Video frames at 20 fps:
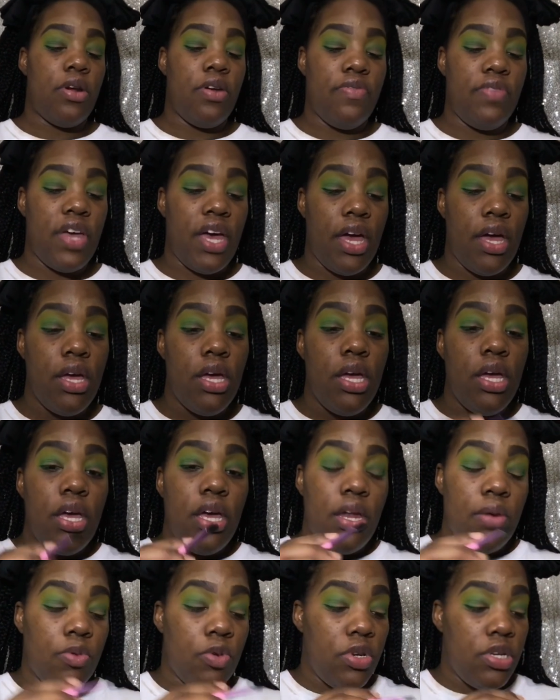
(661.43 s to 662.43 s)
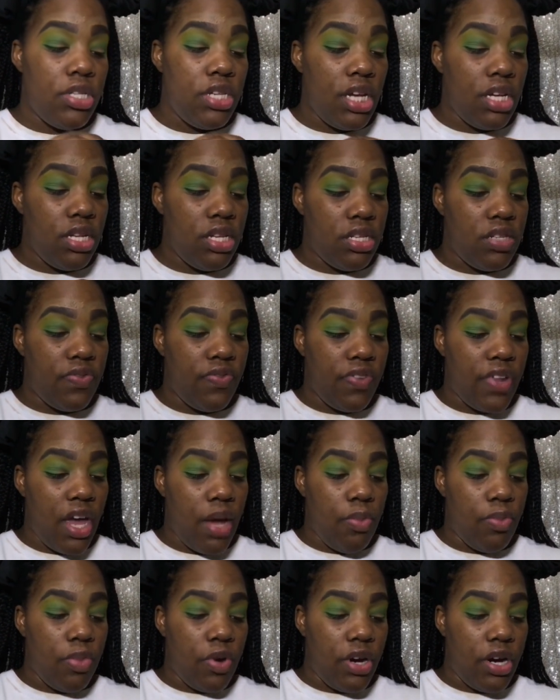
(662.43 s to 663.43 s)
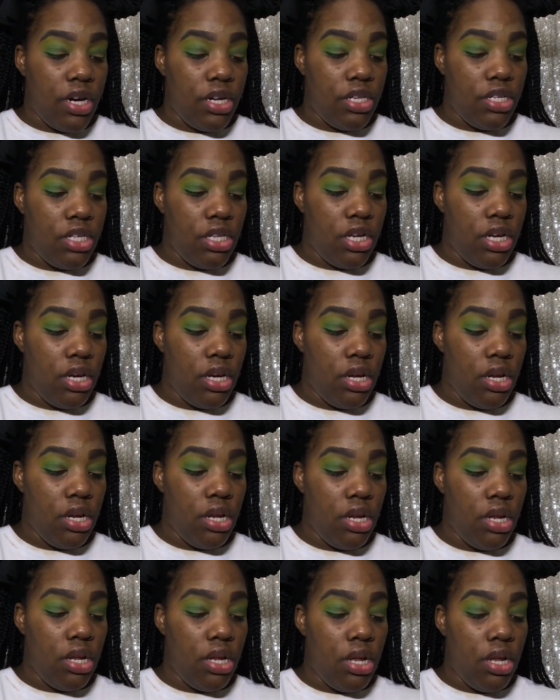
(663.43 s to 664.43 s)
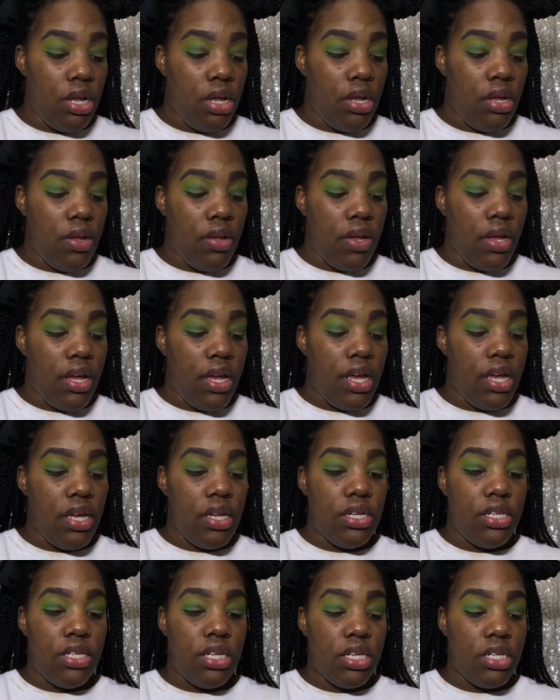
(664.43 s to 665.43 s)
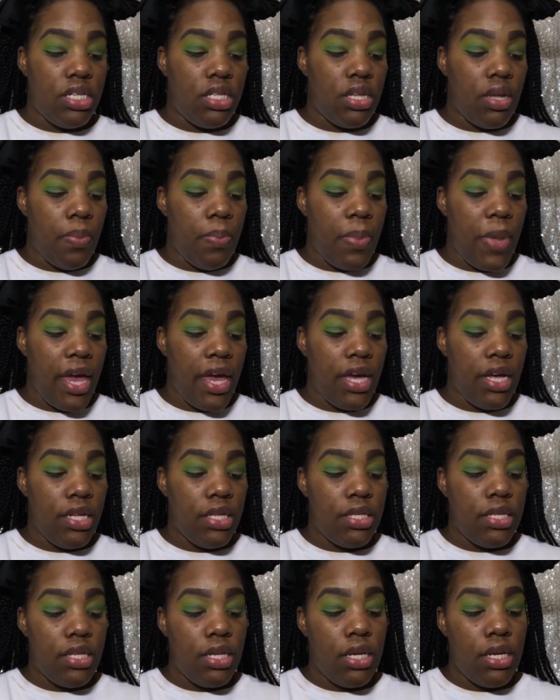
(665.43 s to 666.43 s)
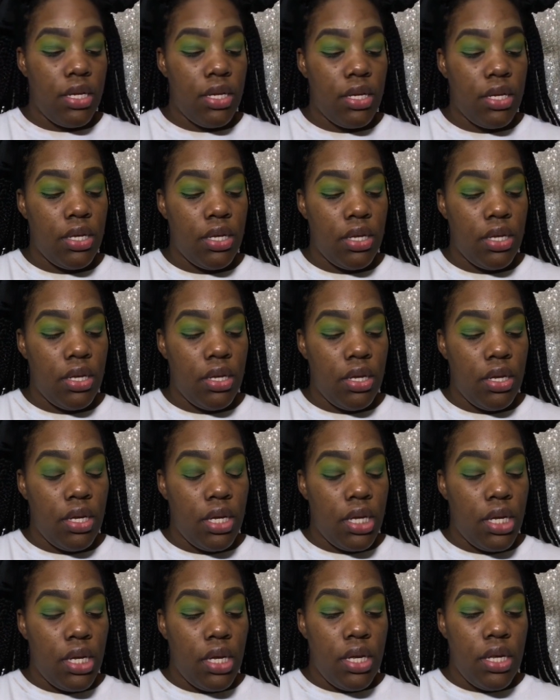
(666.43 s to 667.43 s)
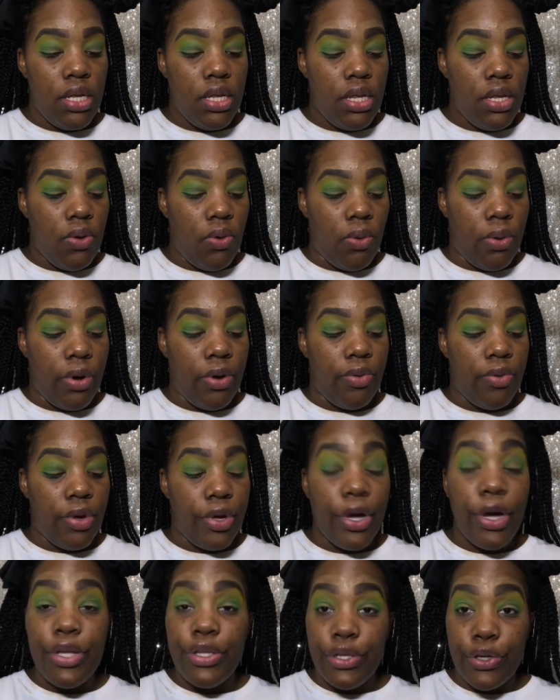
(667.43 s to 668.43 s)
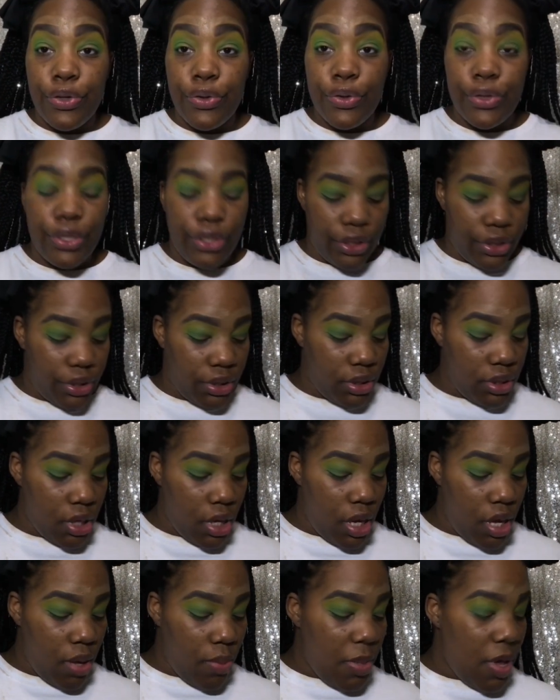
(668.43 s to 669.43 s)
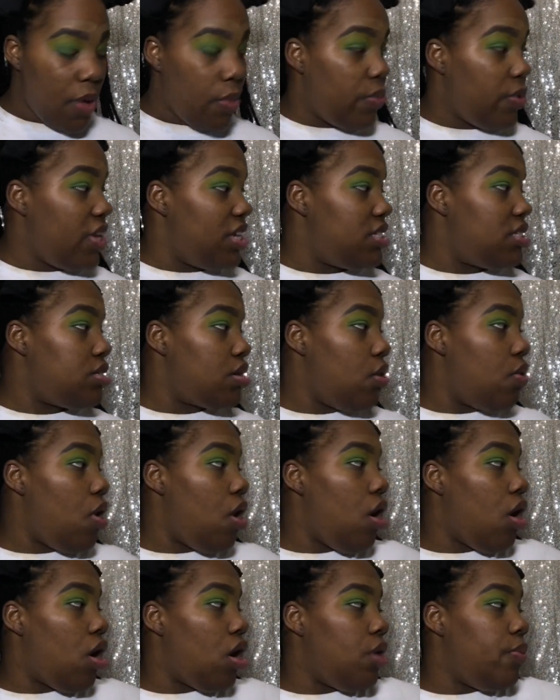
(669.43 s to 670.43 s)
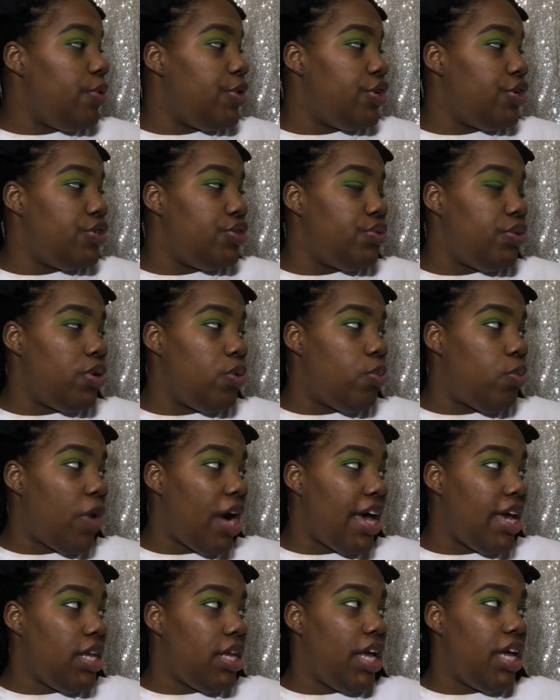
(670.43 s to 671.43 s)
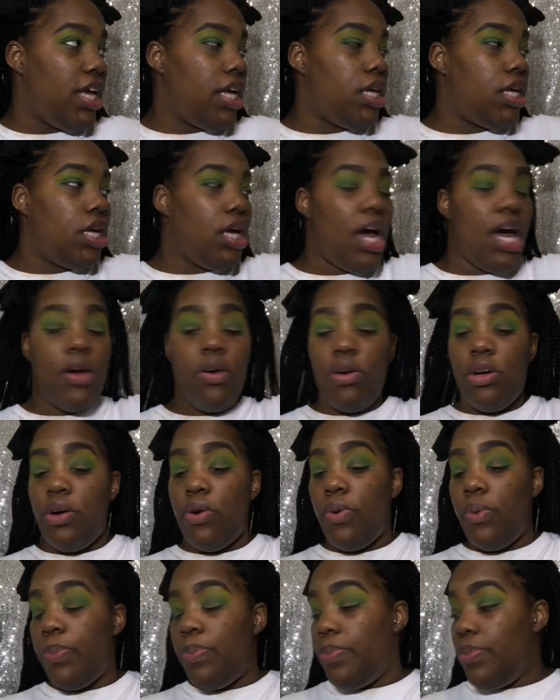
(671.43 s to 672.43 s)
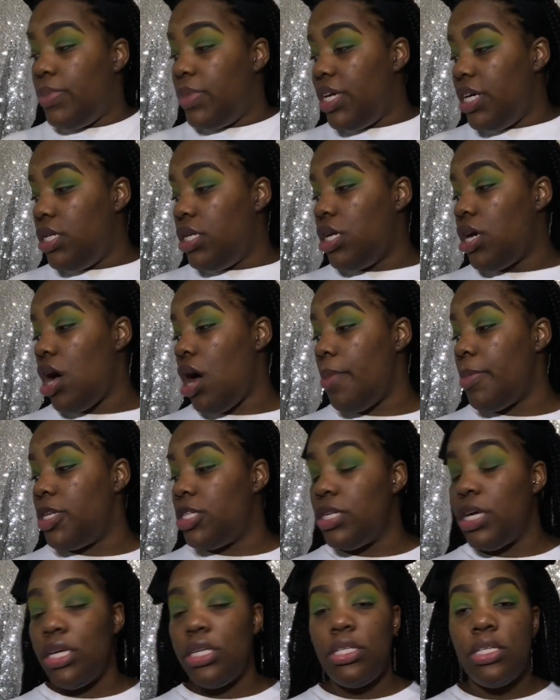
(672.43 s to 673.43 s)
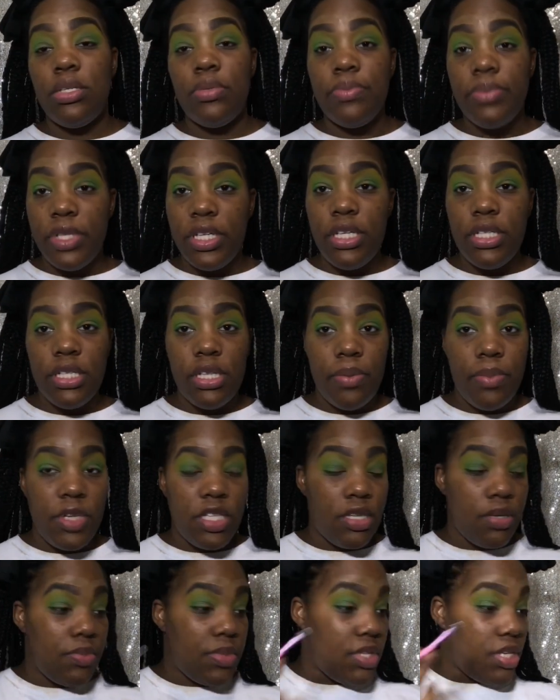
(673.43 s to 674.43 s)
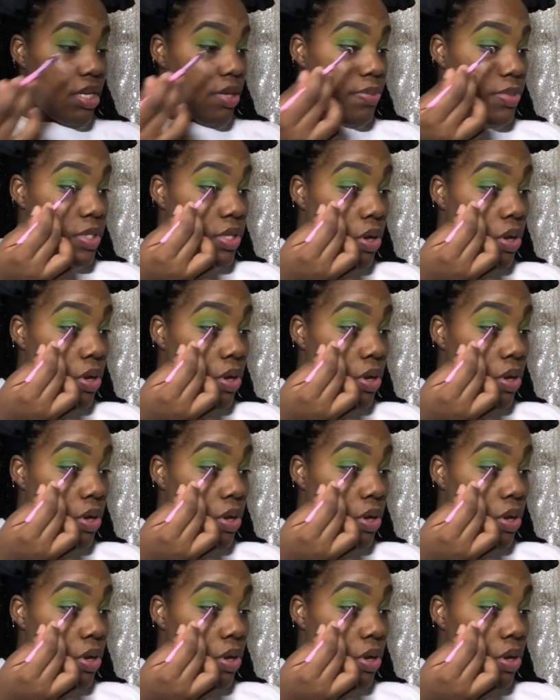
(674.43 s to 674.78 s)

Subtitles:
that, and I'm gonna take this flat brush and just paint, well, cut the crease. But it's so hard when you're doing white. Like, I don't know, in the comment section please give me some tips